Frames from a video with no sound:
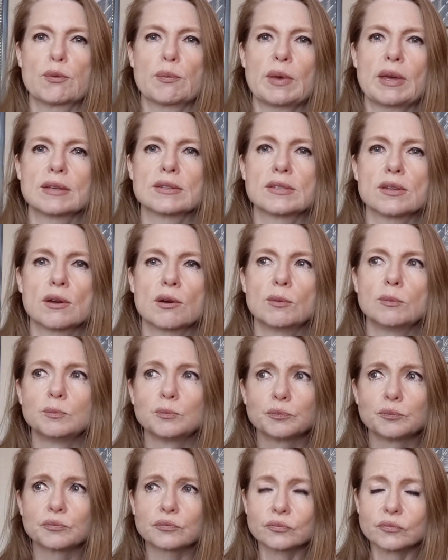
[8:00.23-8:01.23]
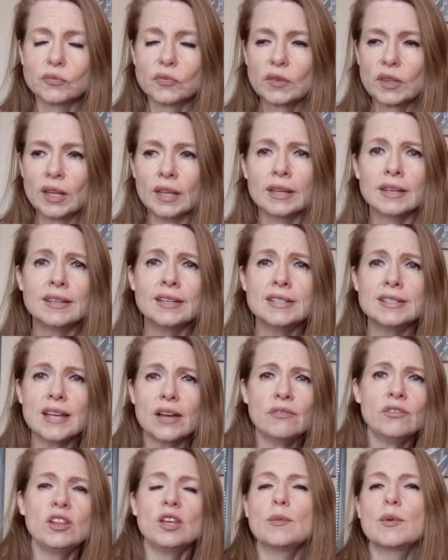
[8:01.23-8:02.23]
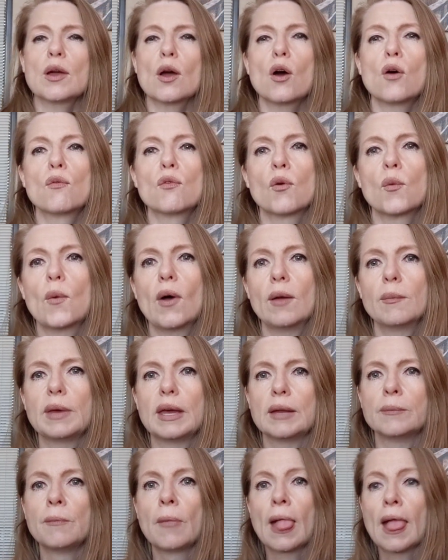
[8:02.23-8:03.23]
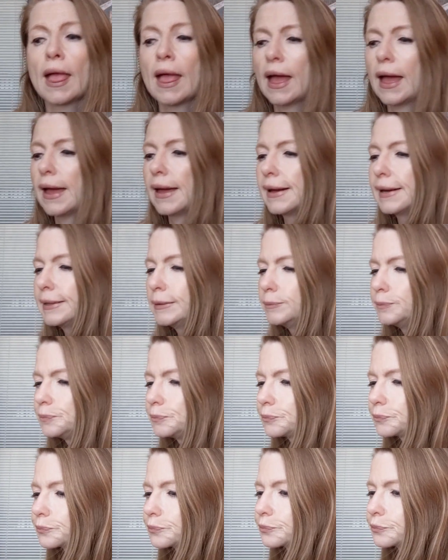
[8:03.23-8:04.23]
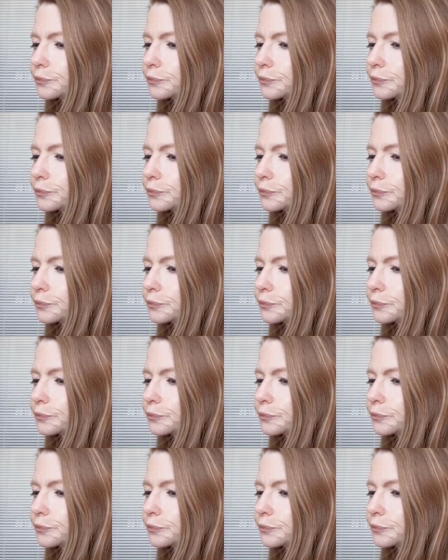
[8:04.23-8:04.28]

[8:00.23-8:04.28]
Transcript: for me? So it can definitely be overwhelming, and